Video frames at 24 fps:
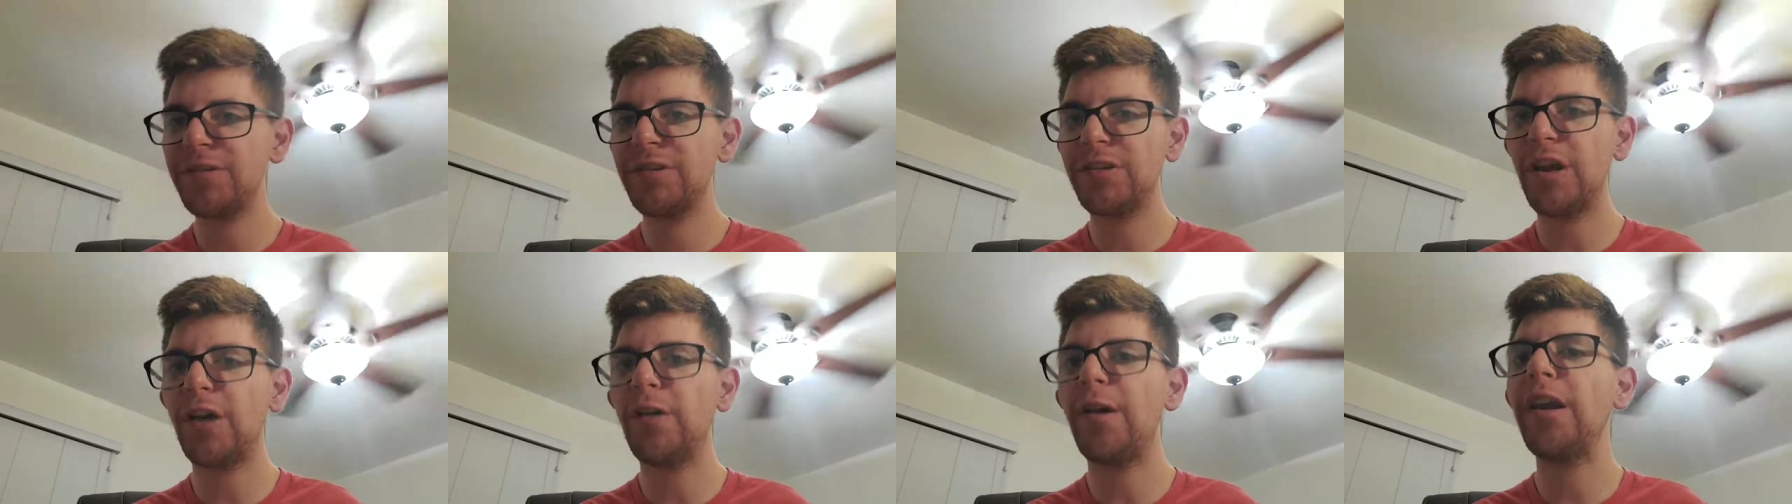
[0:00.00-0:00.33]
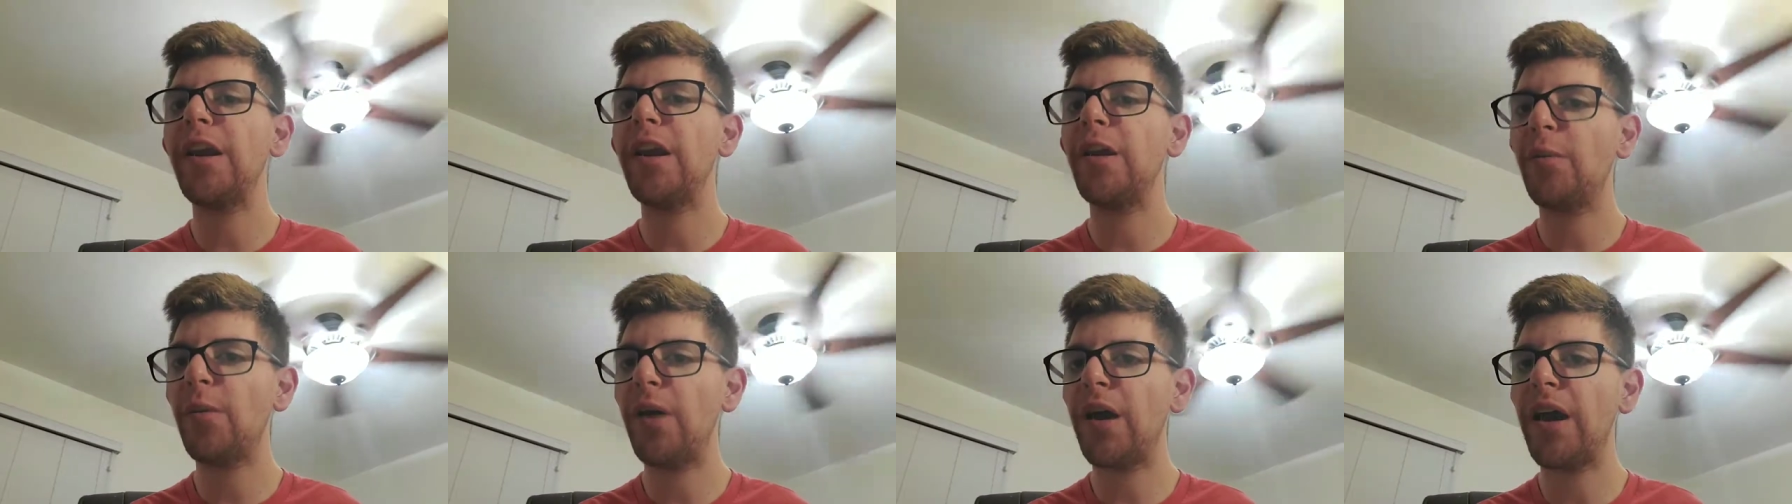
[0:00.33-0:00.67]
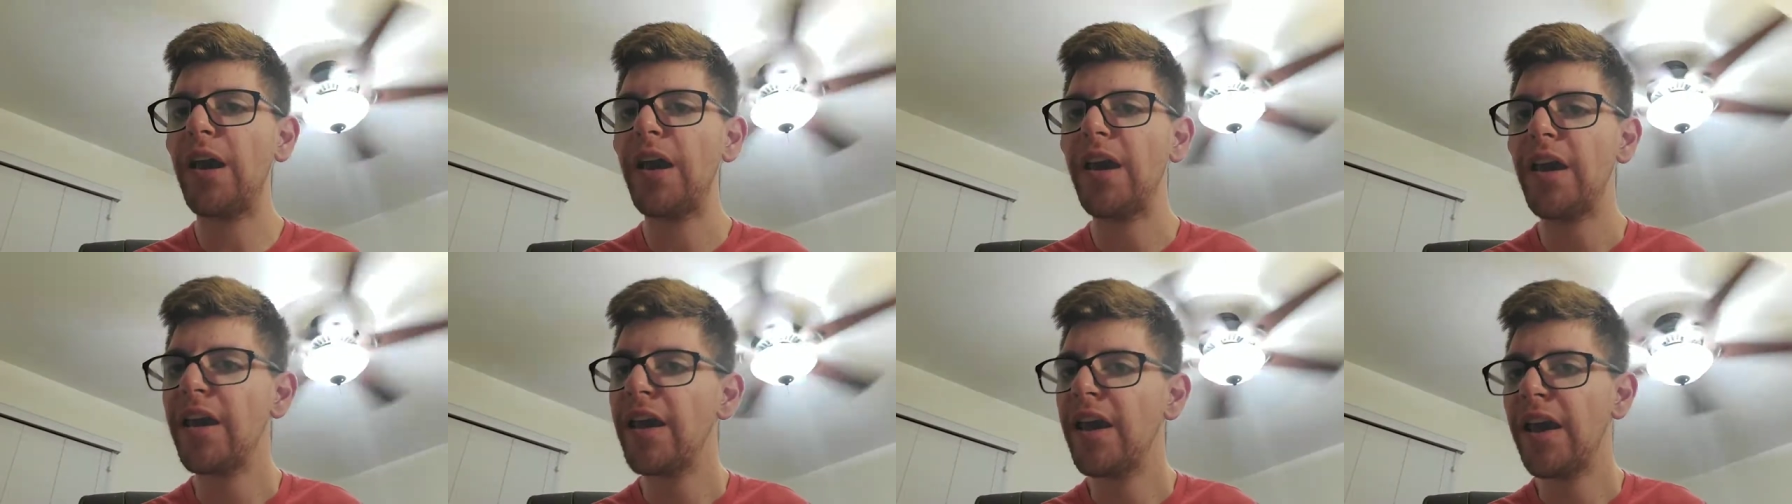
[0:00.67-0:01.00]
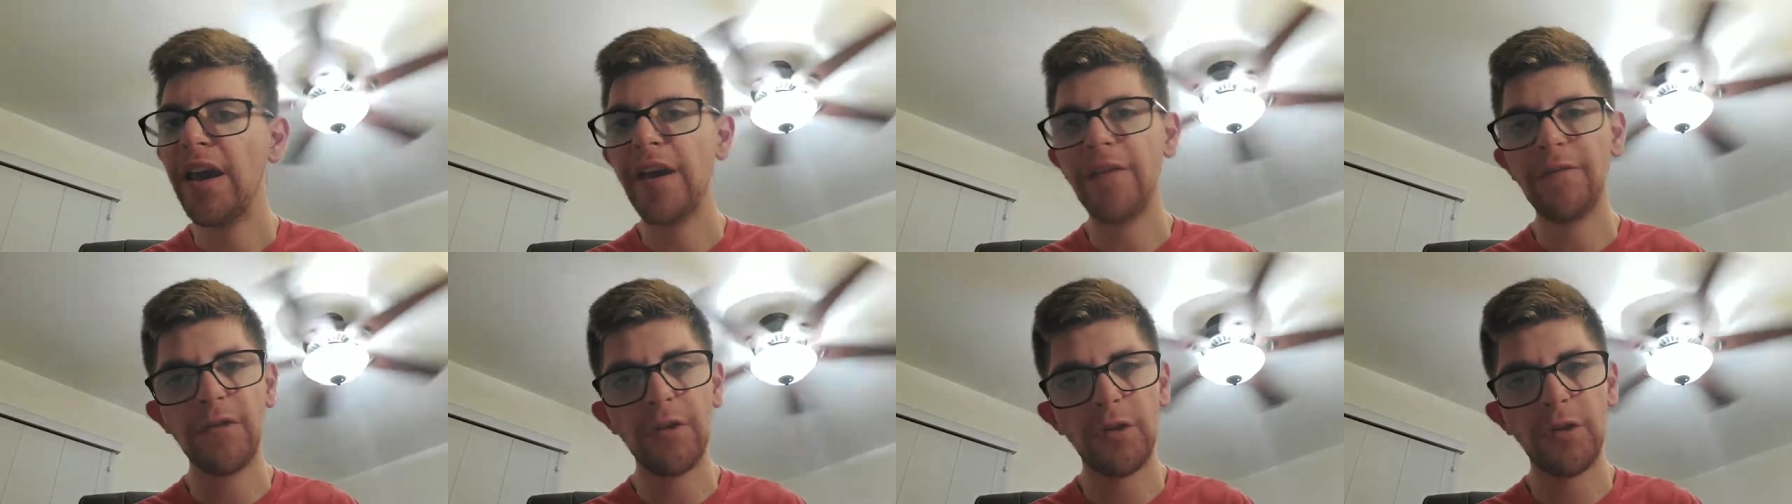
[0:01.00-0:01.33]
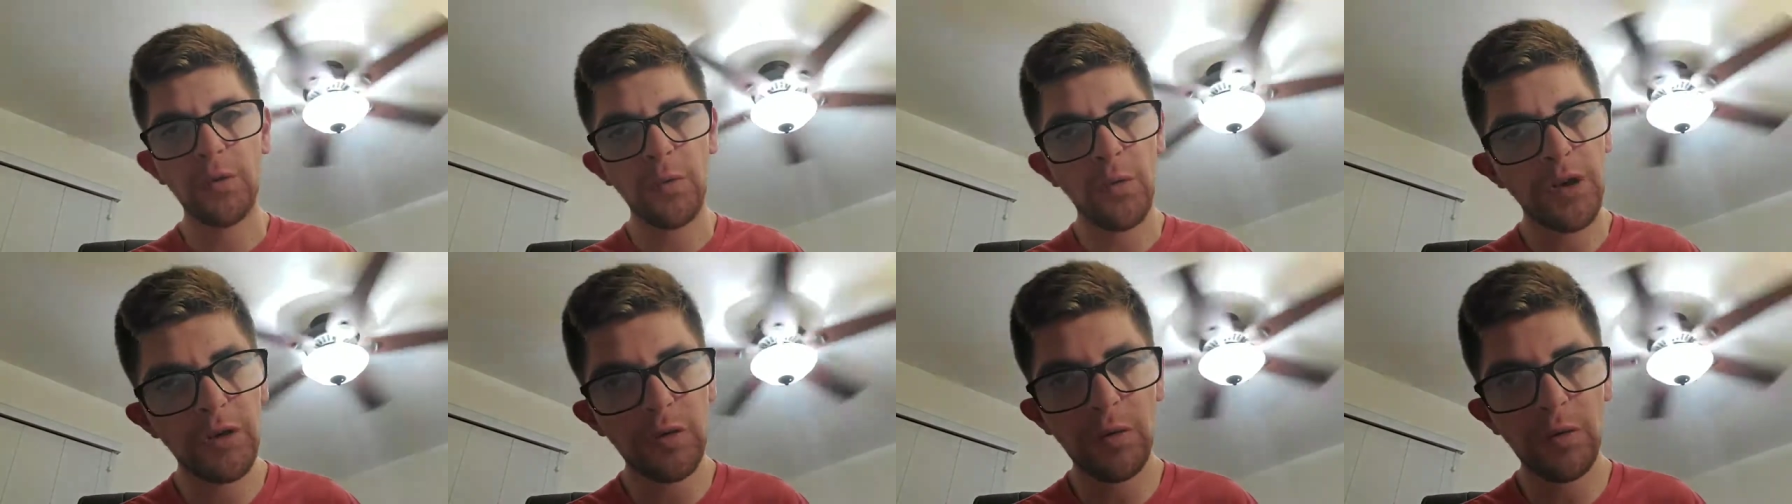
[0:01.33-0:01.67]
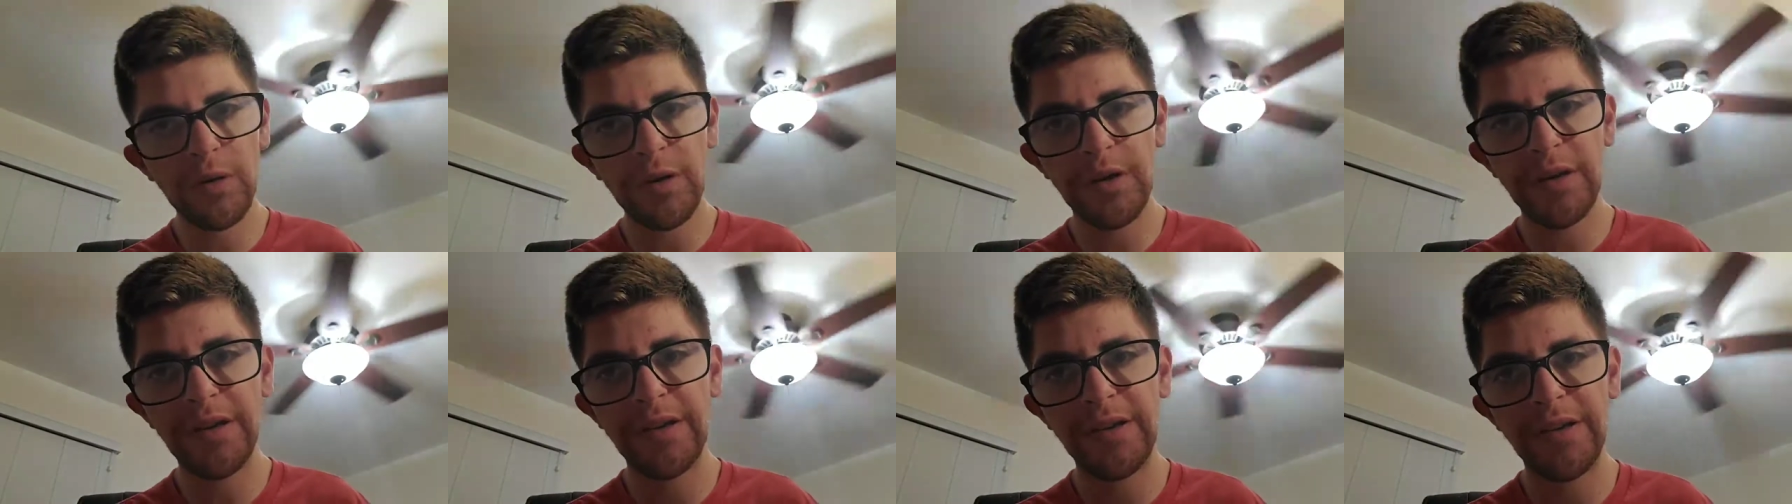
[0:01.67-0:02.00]
So anyway, if you do
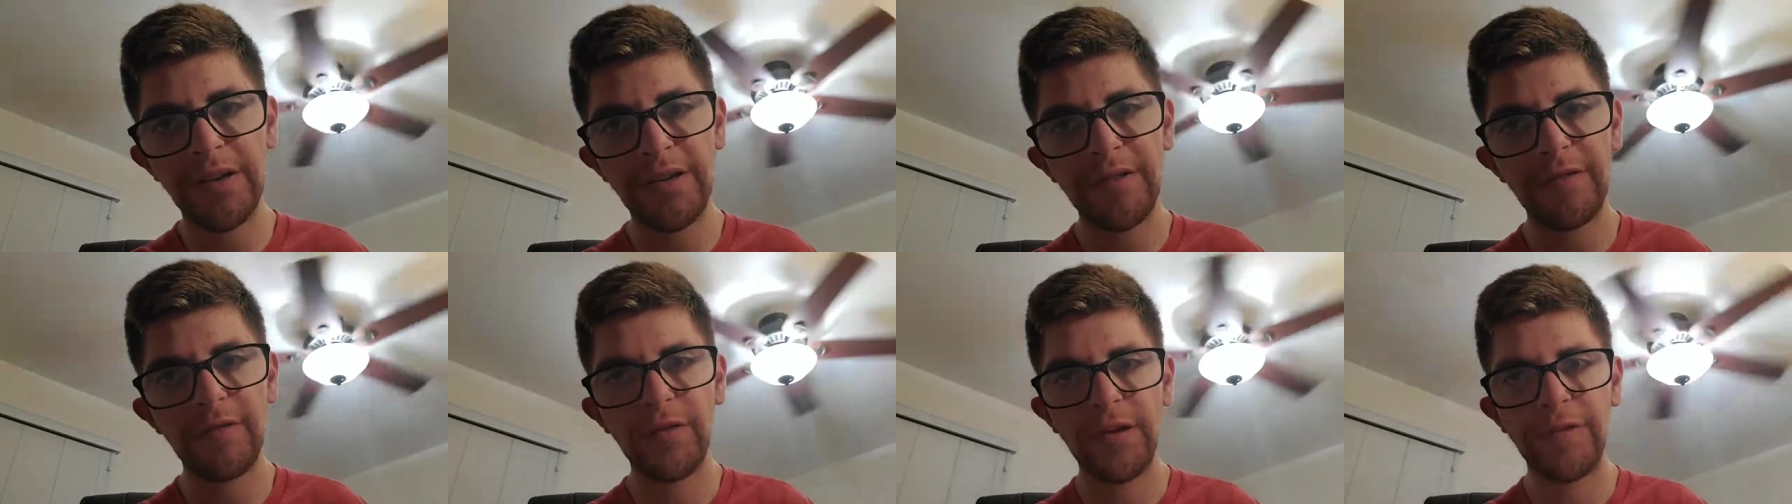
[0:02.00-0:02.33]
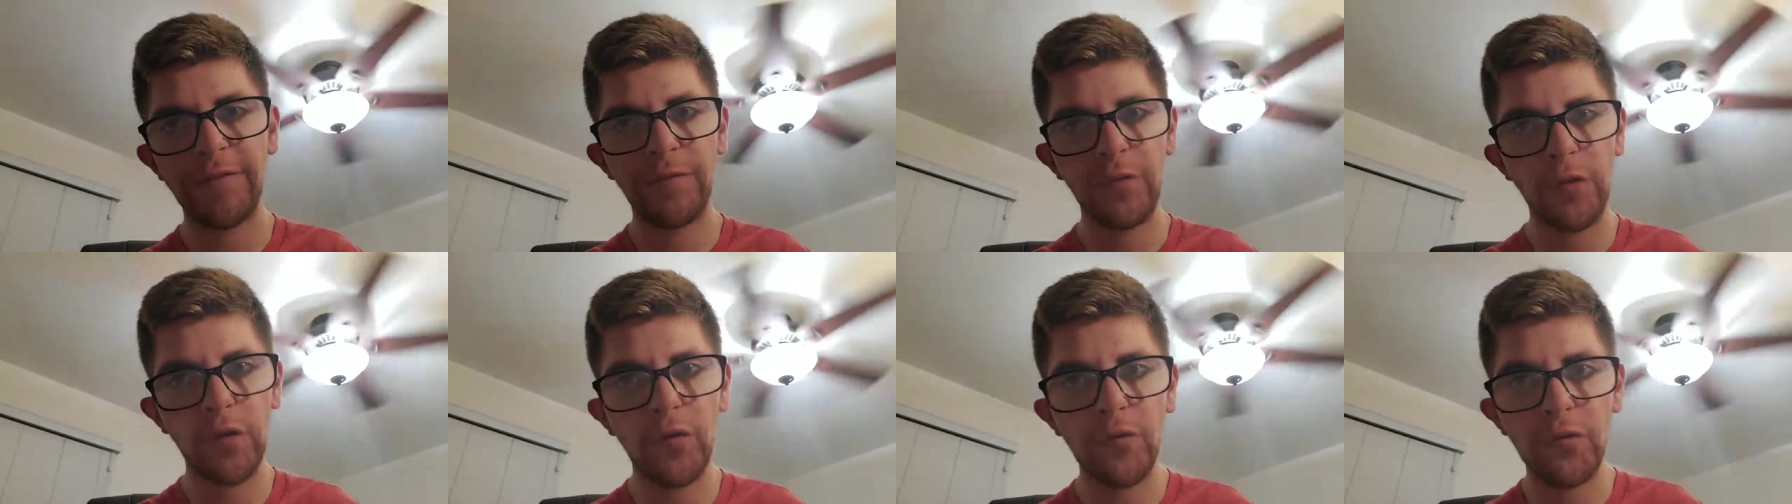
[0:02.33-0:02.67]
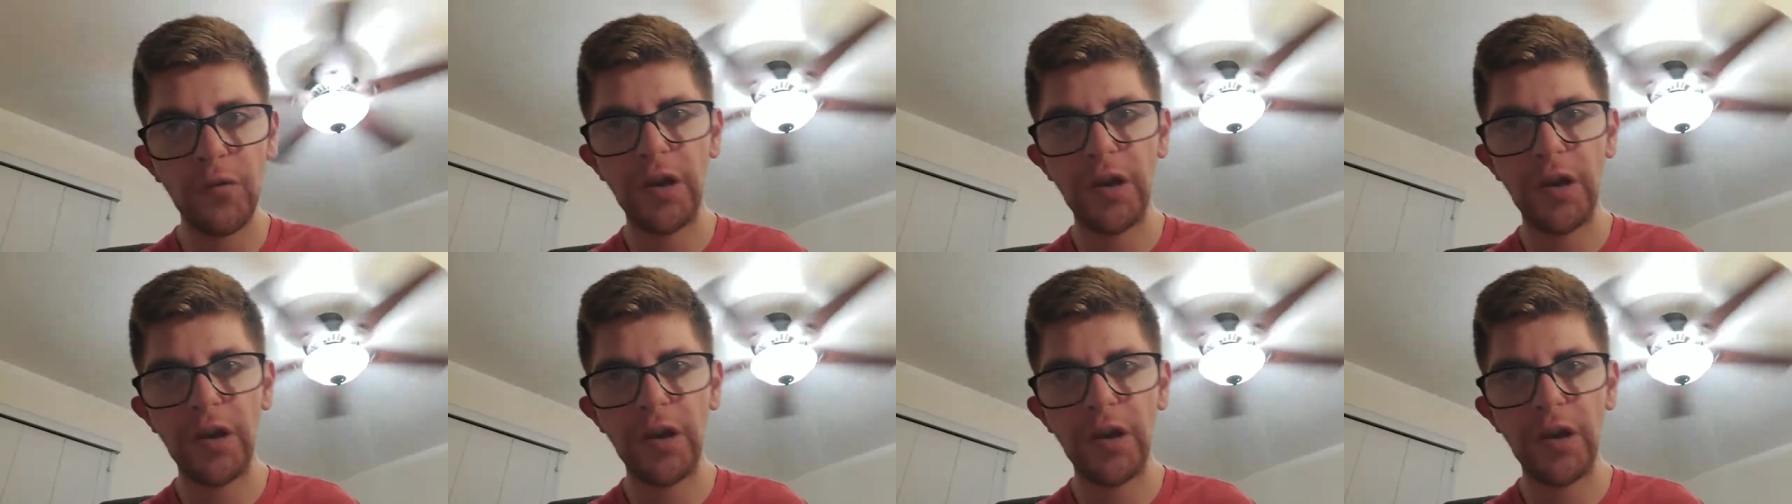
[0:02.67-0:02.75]
enjoy this review